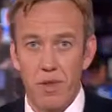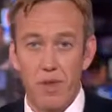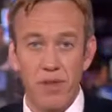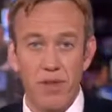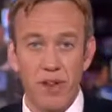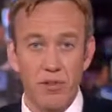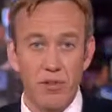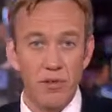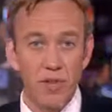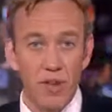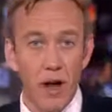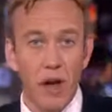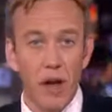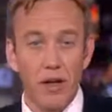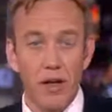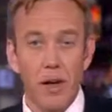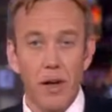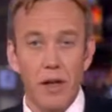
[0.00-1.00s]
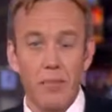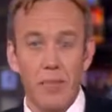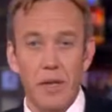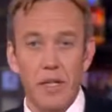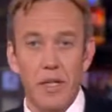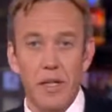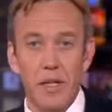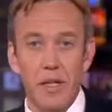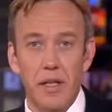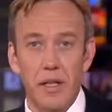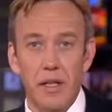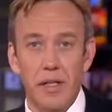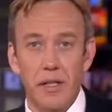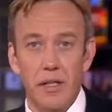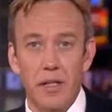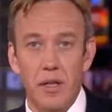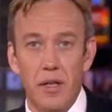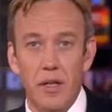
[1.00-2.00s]
a federal guideline, basically,
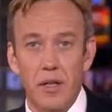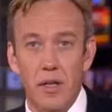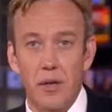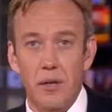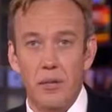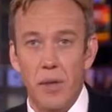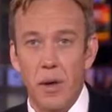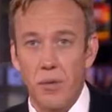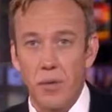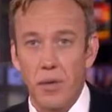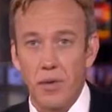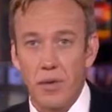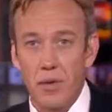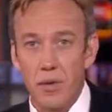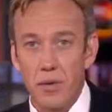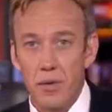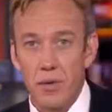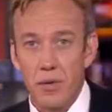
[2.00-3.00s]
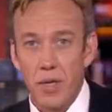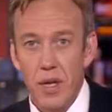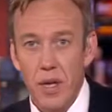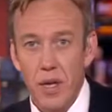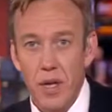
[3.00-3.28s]
that told public schools